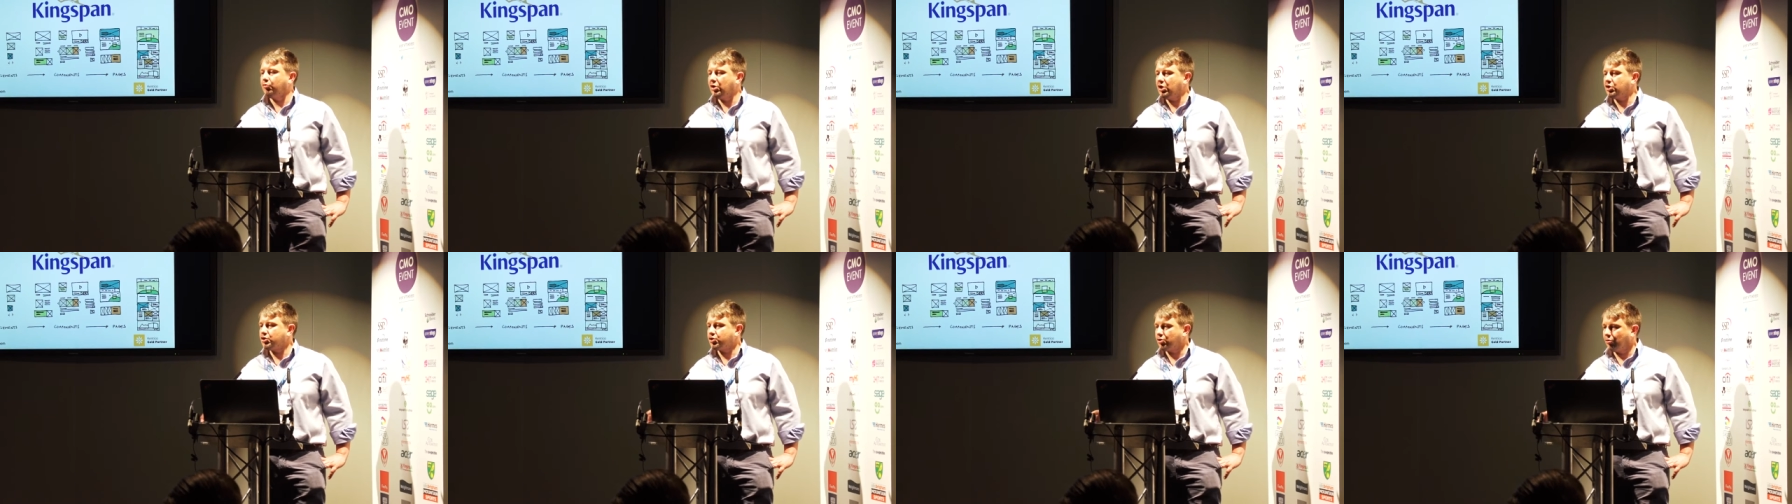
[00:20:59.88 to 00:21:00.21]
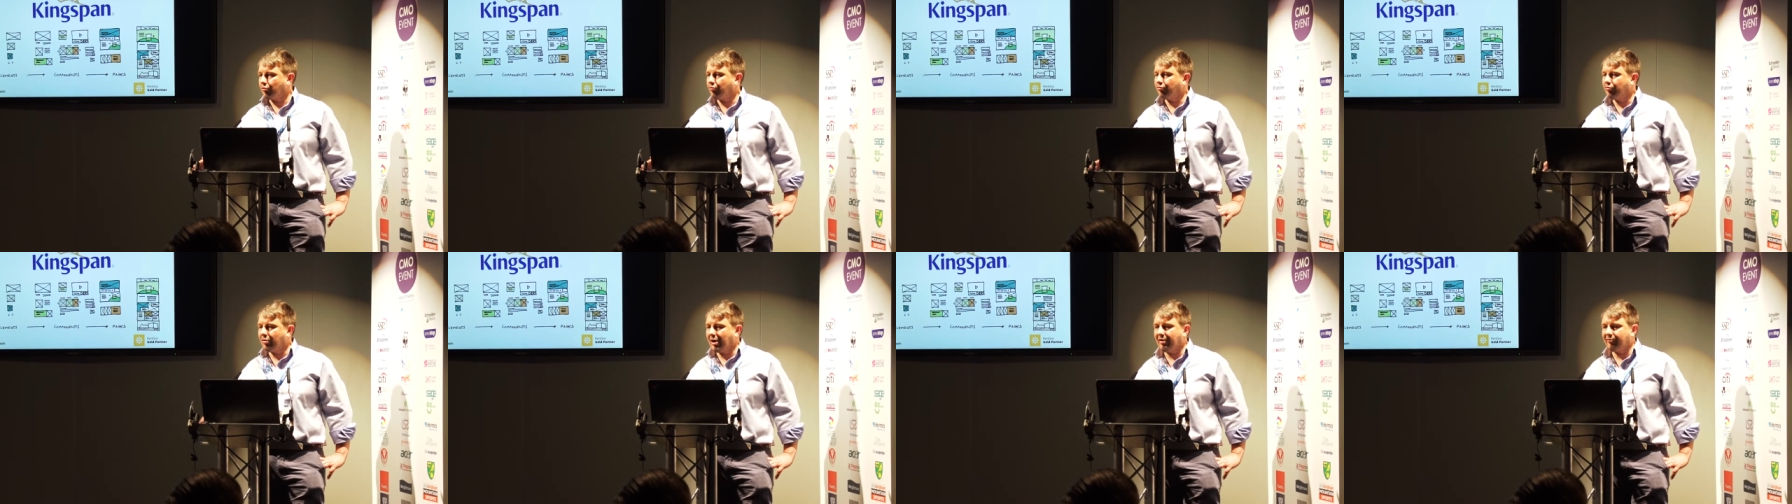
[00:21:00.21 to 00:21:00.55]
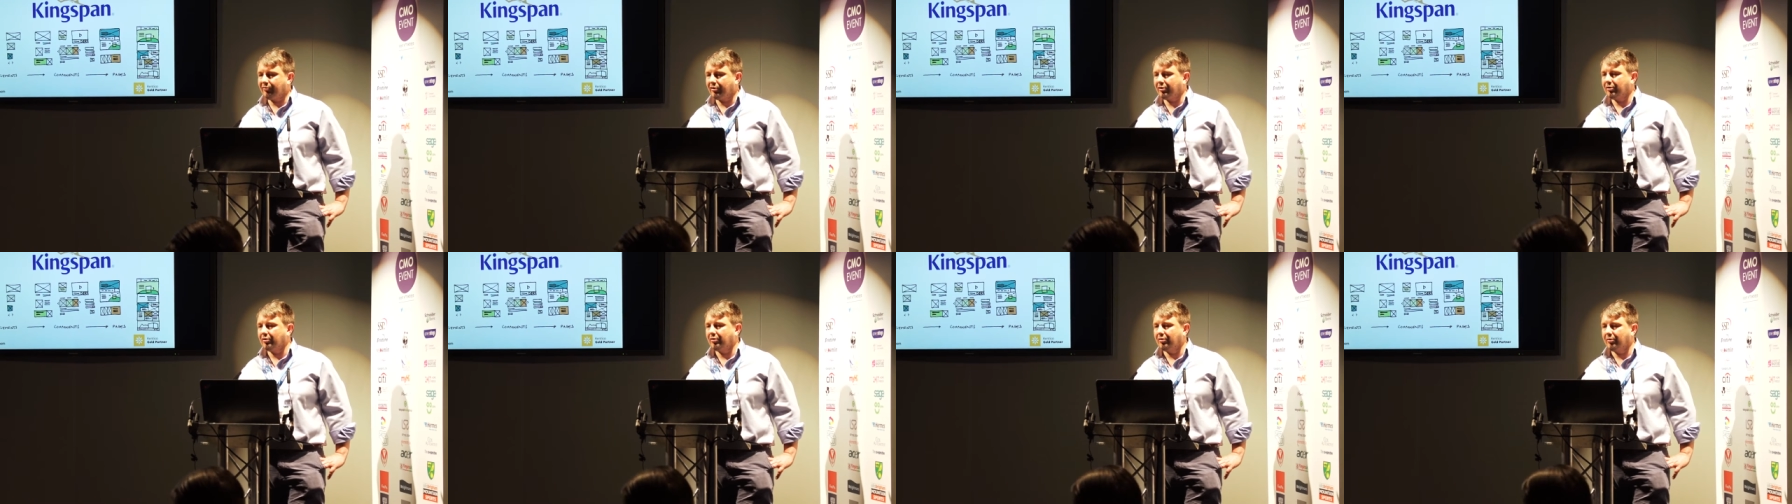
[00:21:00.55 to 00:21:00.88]
regional
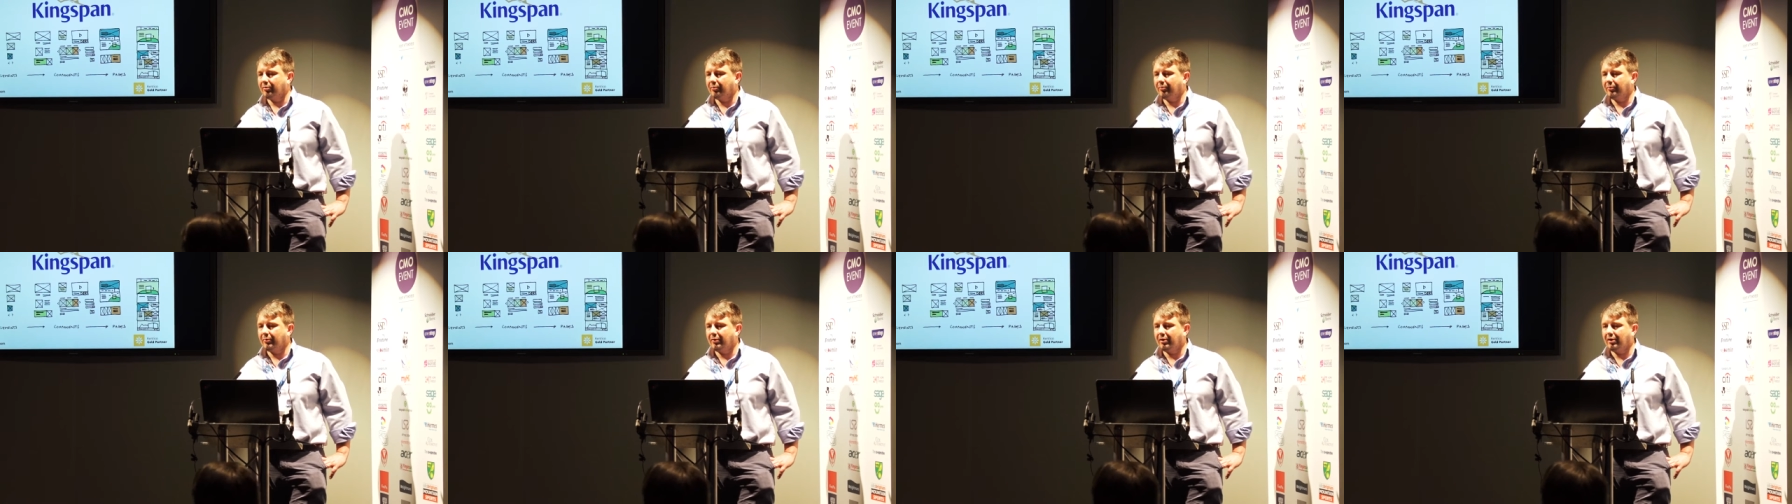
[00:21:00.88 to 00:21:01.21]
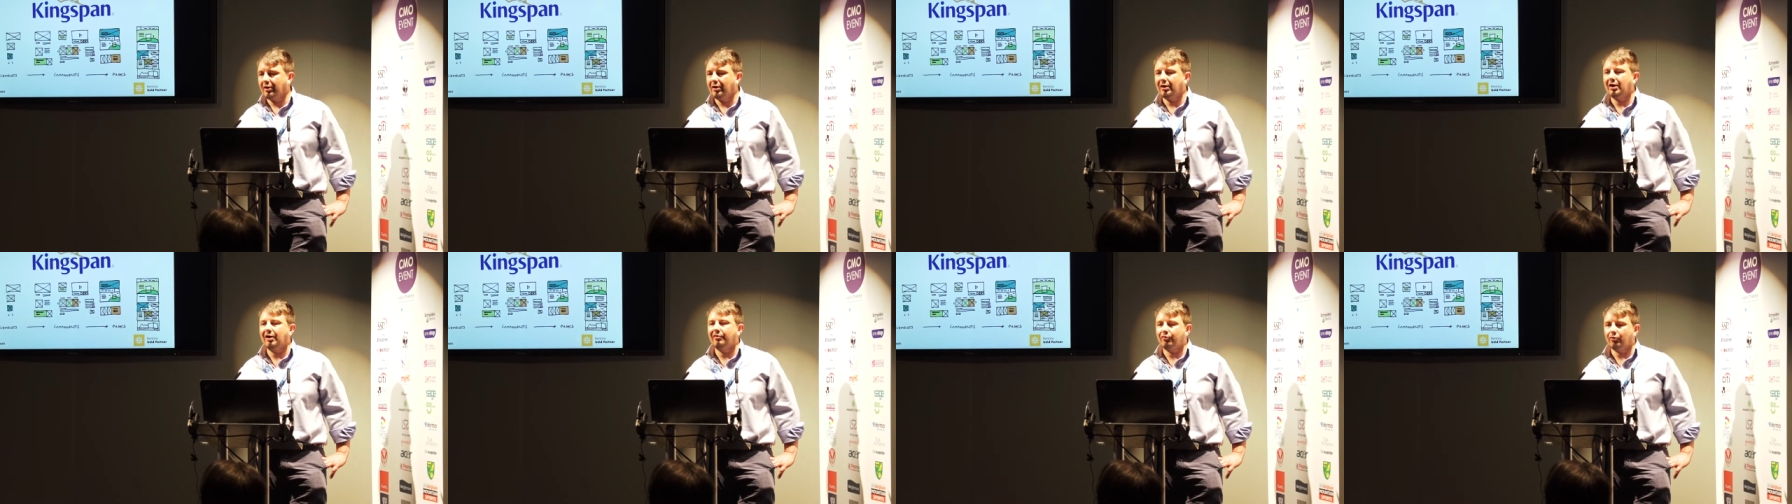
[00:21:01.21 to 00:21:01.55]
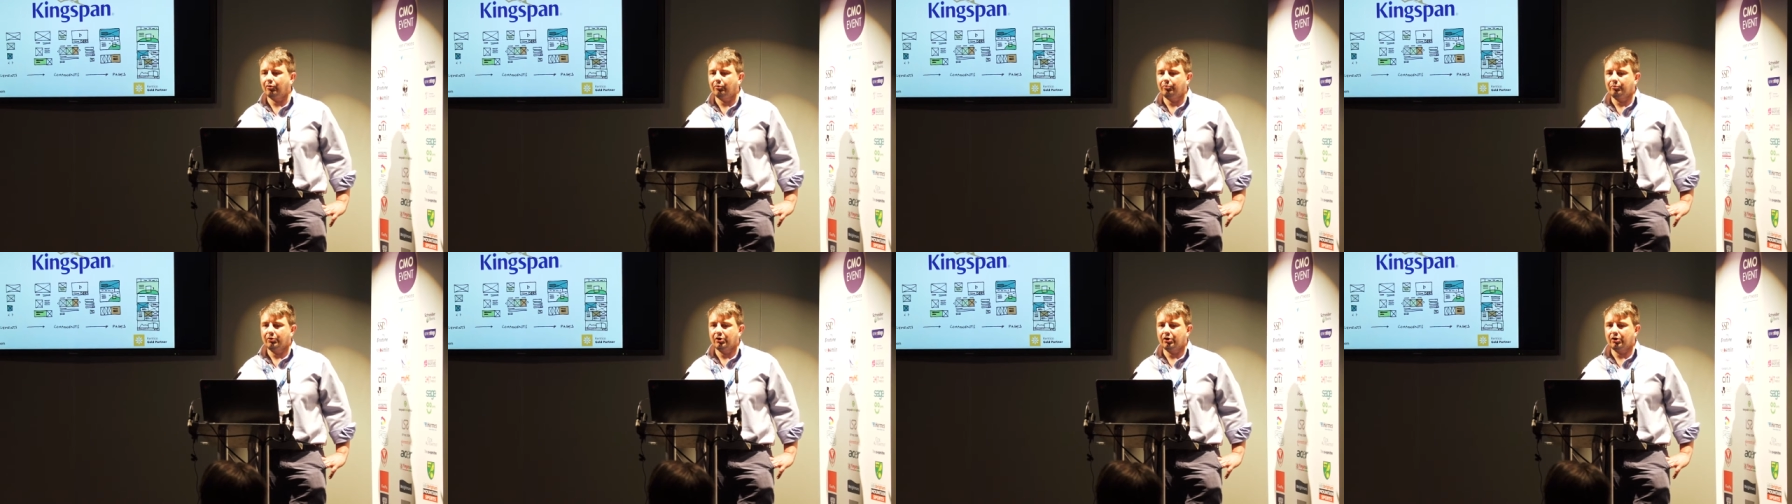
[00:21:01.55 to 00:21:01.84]
relevant level.